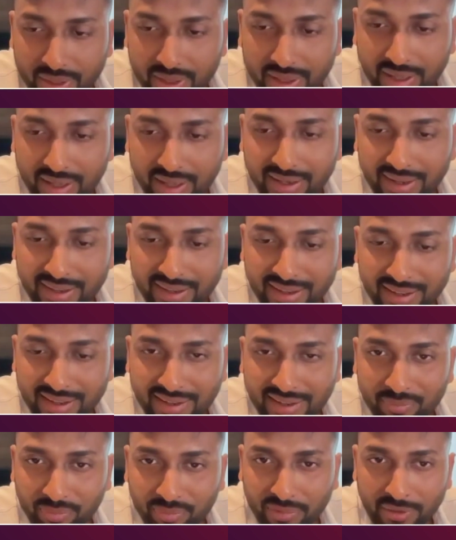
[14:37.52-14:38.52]

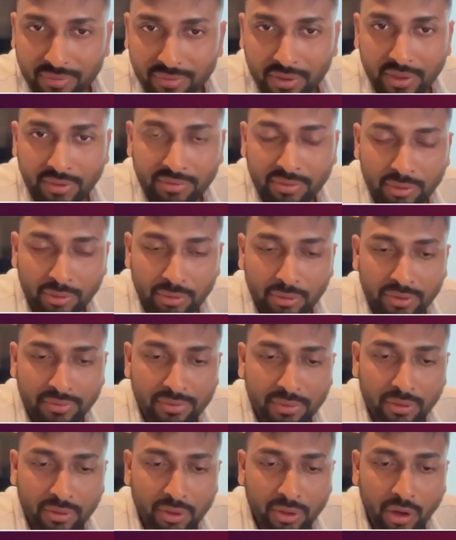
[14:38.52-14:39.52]
If
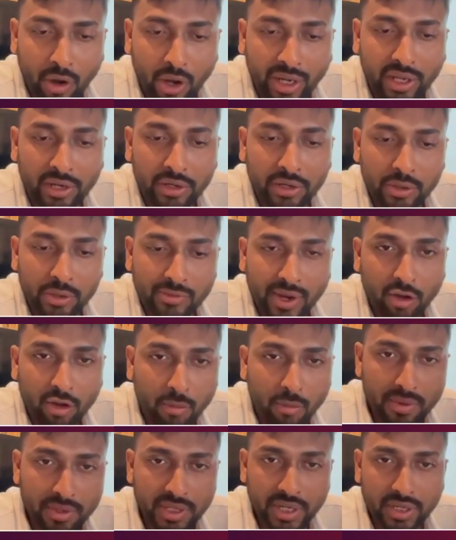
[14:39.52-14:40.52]
you know the Hacker News, Y
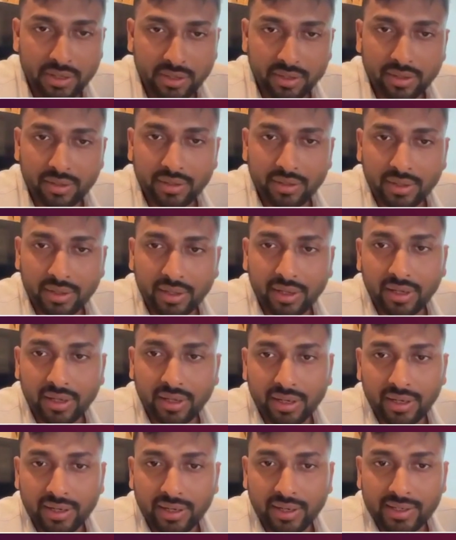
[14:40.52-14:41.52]
Combinator,
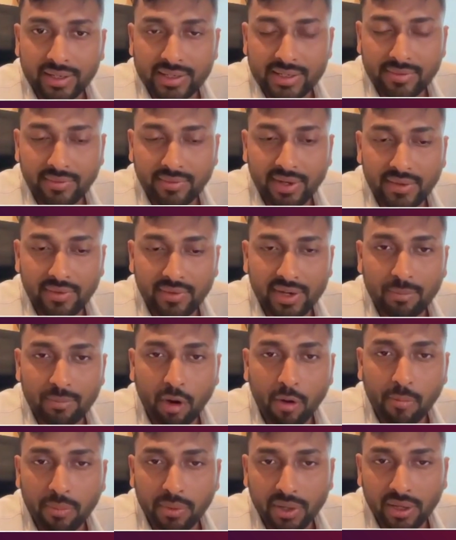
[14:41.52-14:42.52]
is very, very
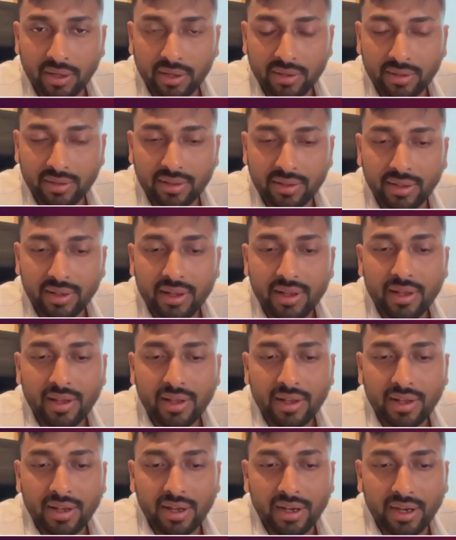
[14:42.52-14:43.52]
popular
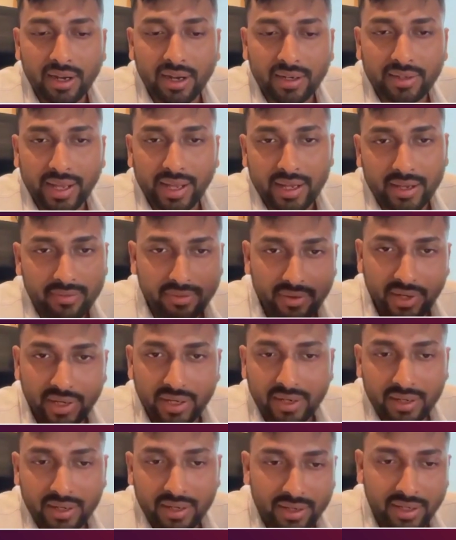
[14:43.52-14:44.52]
tech
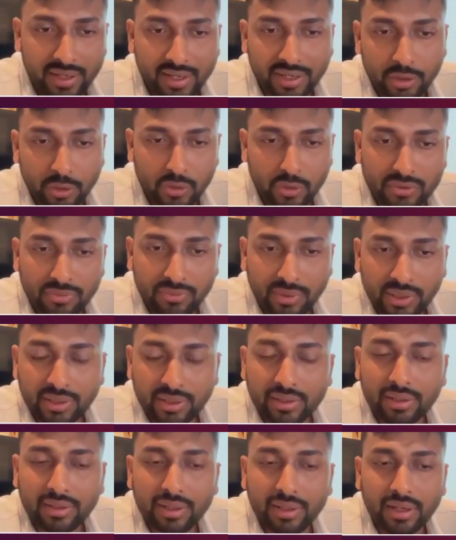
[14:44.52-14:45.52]
feed, news
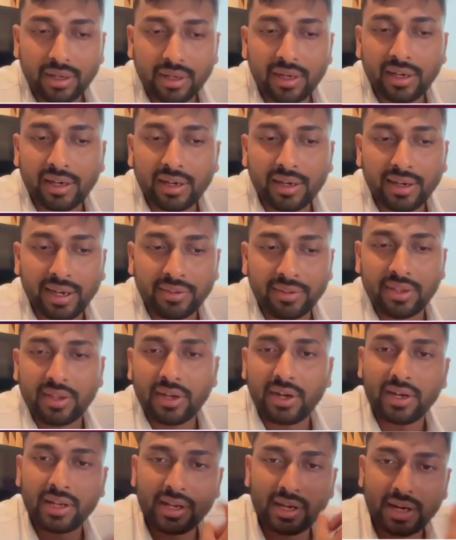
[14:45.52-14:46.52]
feed. And
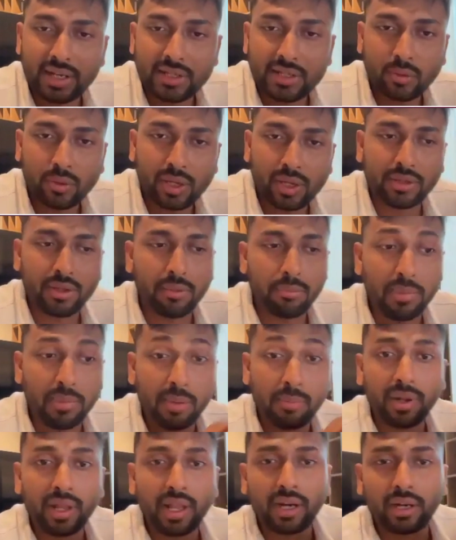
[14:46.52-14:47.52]
then I realized, okay, there are
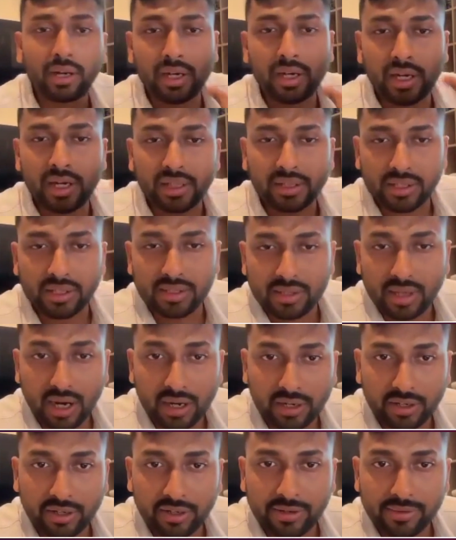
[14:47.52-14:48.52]
people are creating the
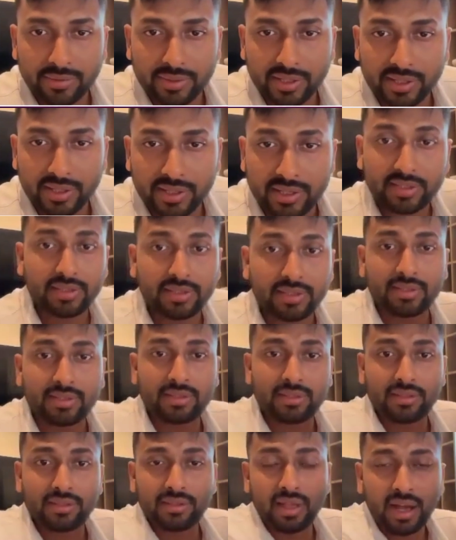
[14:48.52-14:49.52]
startups. This is
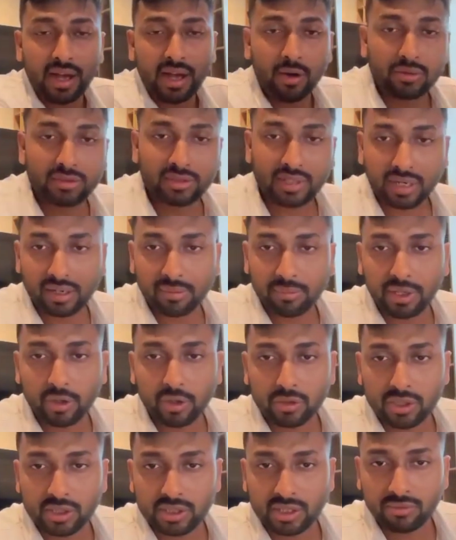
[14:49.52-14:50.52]
how startup
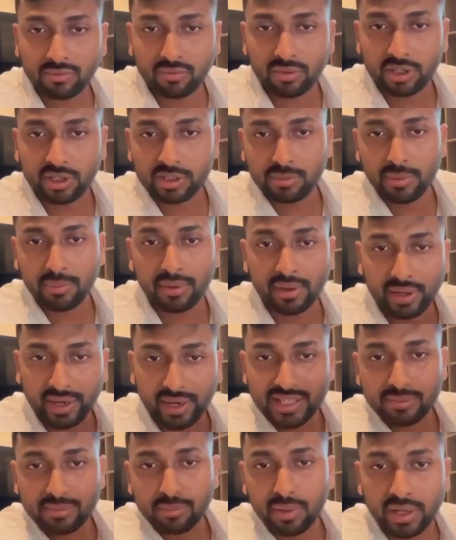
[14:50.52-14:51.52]
ecosystem works. People
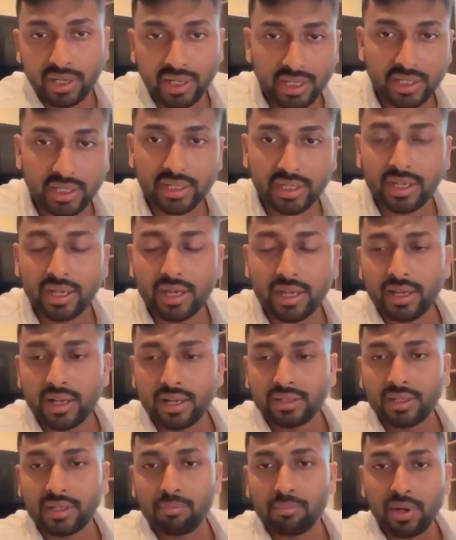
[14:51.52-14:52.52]
raise money,
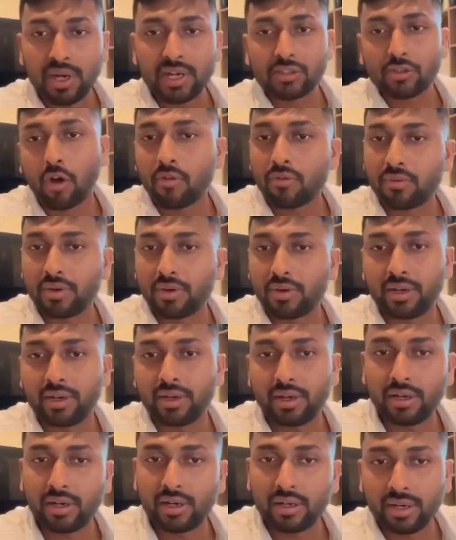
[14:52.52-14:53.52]
they build
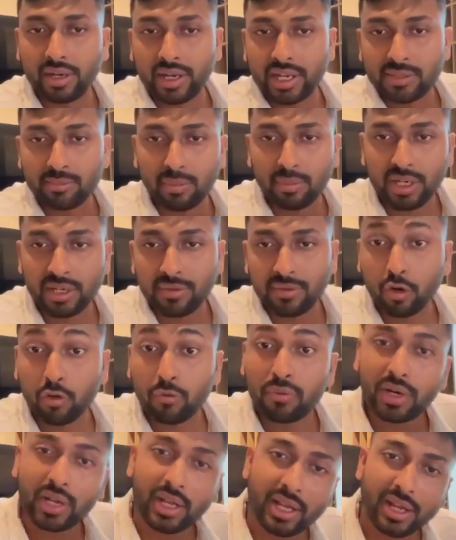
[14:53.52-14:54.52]
software, raise money for
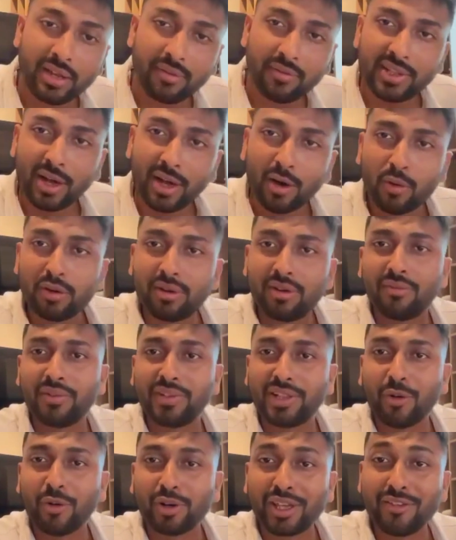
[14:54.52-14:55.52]
free without
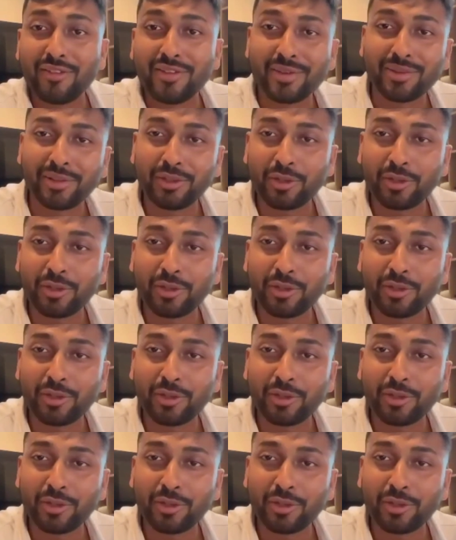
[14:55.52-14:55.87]
giving.